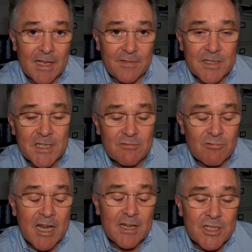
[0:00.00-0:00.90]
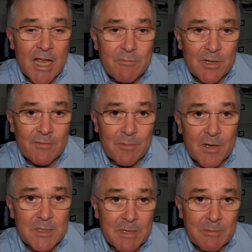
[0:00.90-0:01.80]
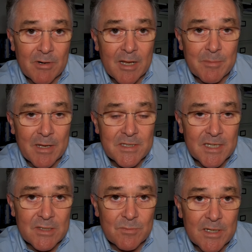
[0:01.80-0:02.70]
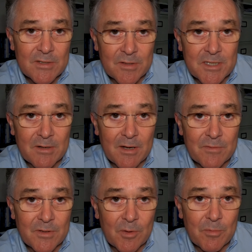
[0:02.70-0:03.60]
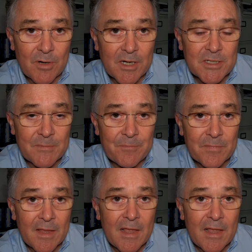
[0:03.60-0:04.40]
And this is generally for most people around about 6 weeks or so after the operation.